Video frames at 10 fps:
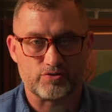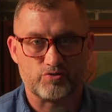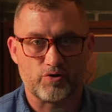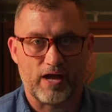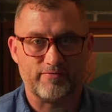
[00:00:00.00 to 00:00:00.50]

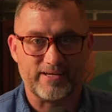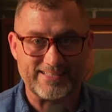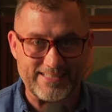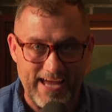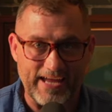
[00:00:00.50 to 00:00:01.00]
driving
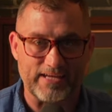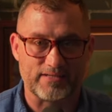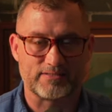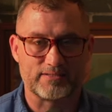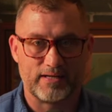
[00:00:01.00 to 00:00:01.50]

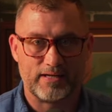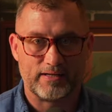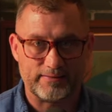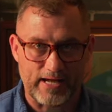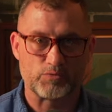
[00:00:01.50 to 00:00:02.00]
tanks.
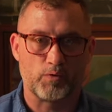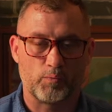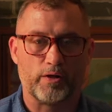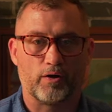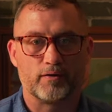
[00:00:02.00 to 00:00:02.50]
That's what
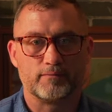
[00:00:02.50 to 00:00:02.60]
we are.